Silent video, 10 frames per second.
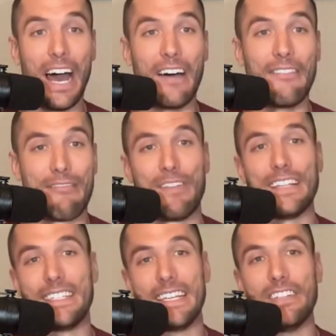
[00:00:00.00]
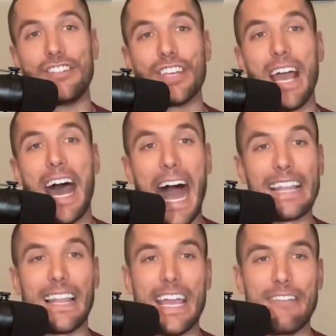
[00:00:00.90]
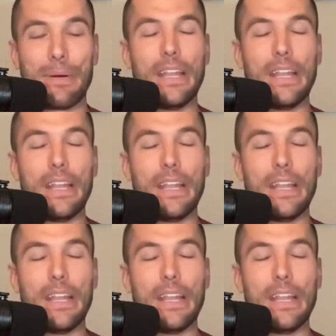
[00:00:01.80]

of a vintage highlight.